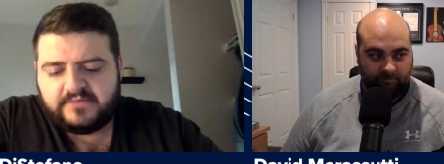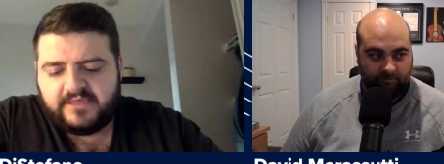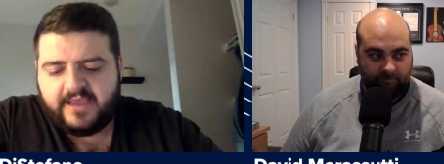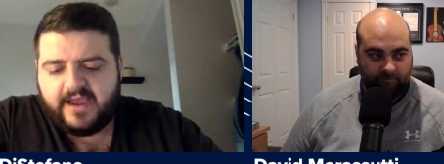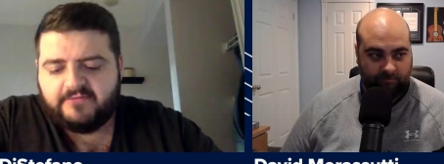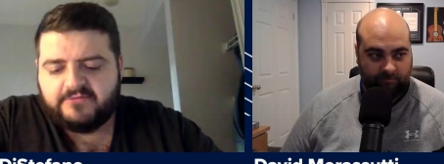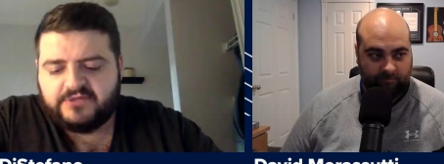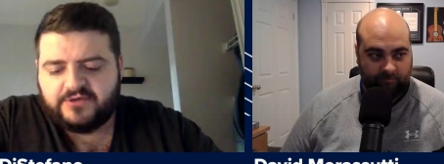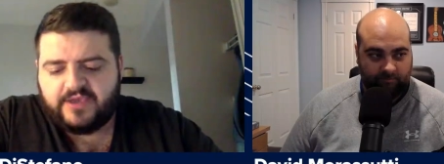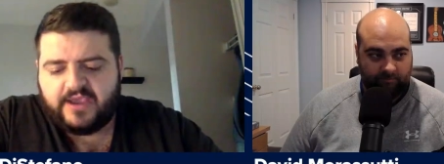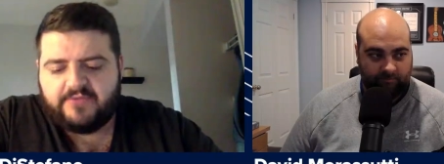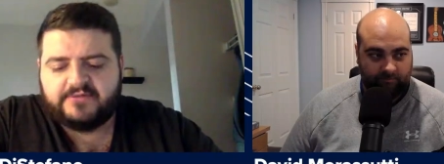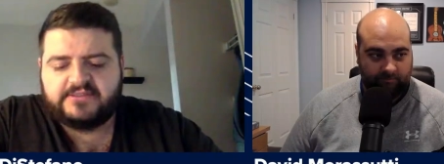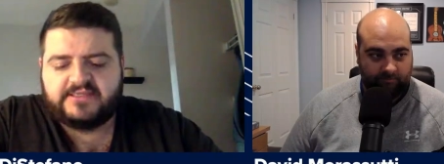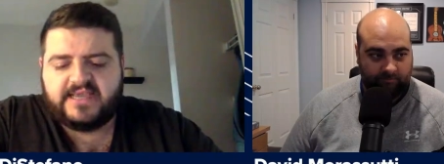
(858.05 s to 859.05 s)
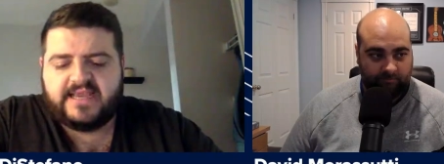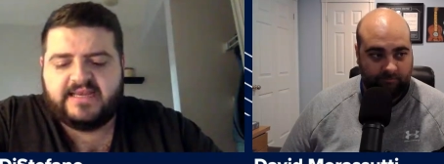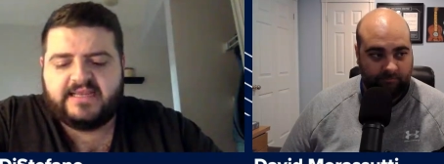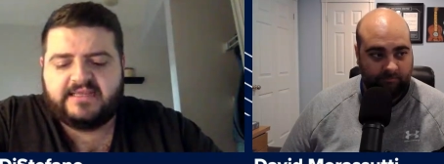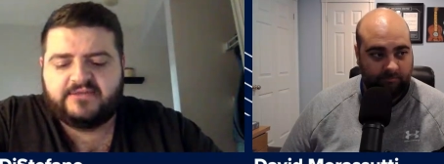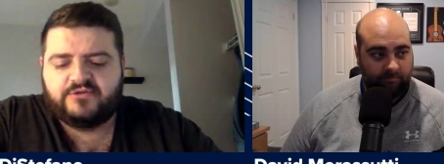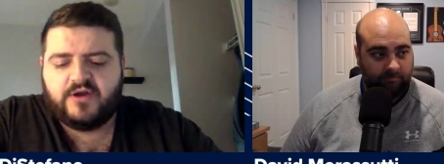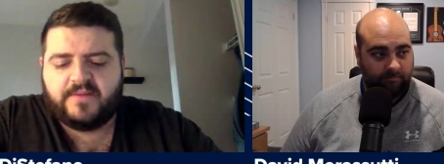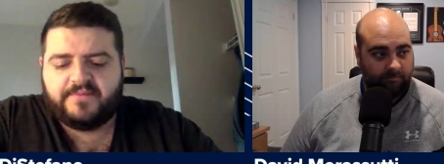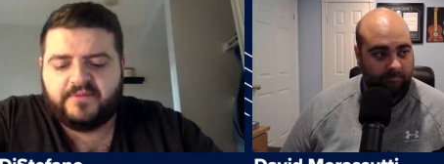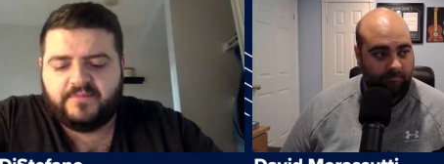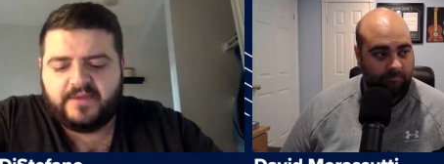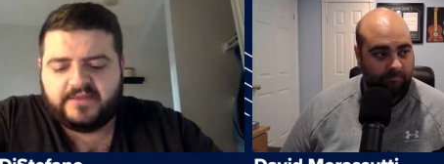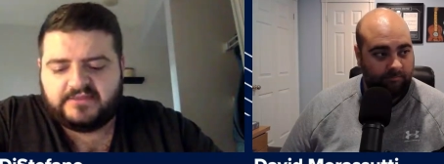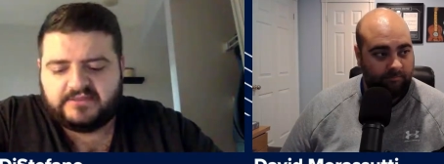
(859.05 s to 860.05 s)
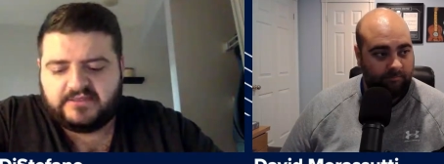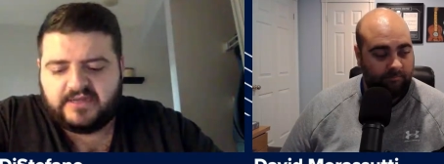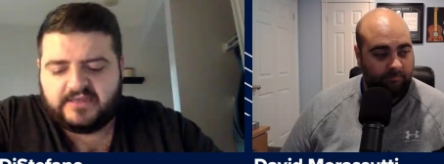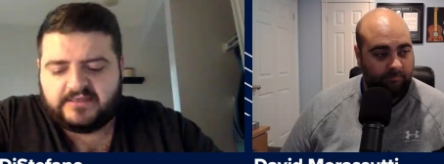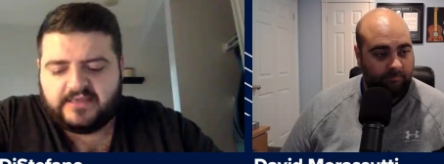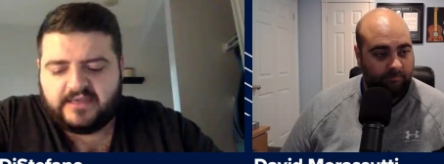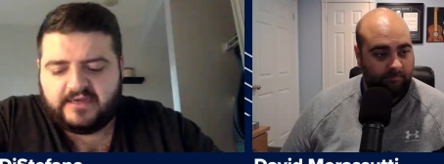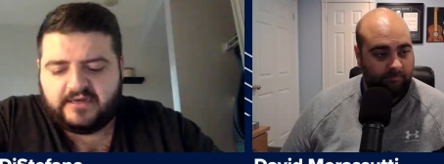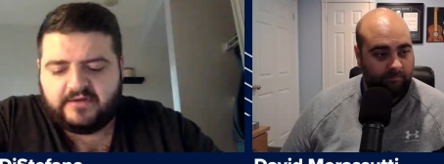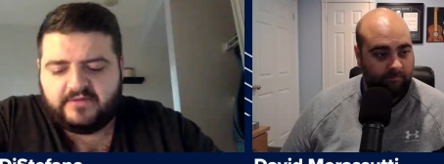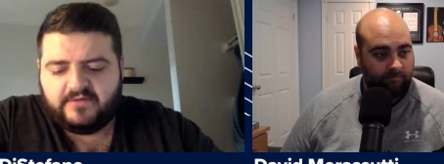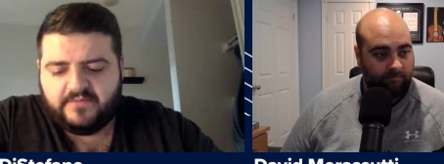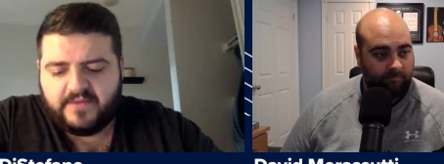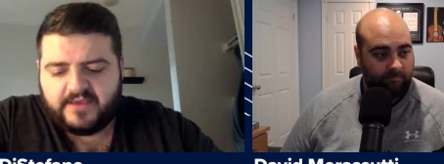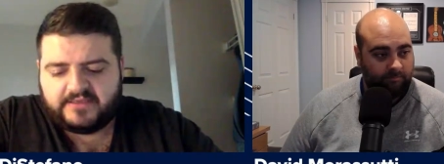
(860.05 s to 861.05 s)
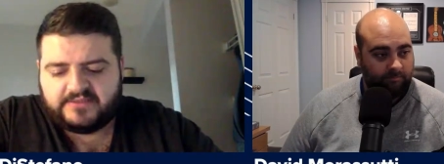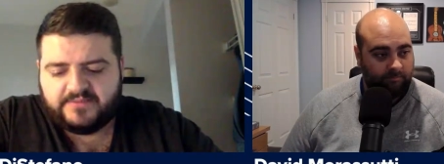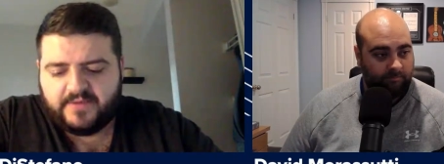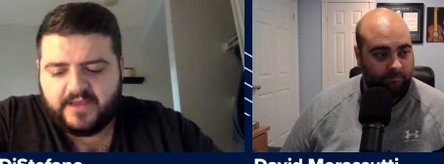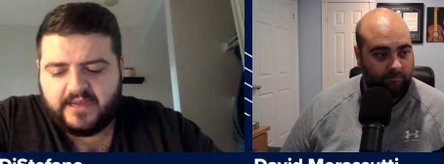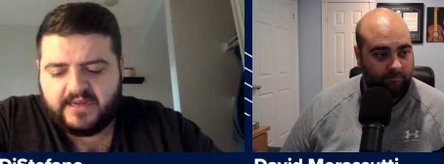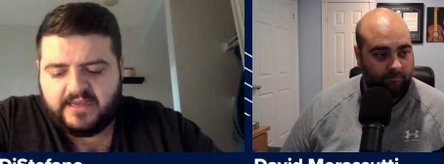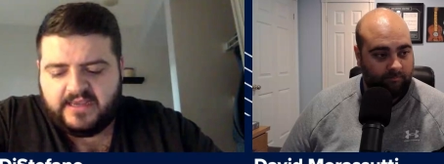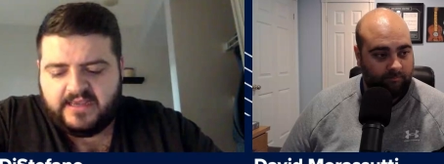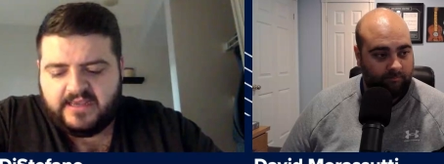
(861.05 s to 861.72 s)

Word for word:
Speaker 1: Yeah, I was okay with Sandin dropping the mitts and, and getting into the mix, but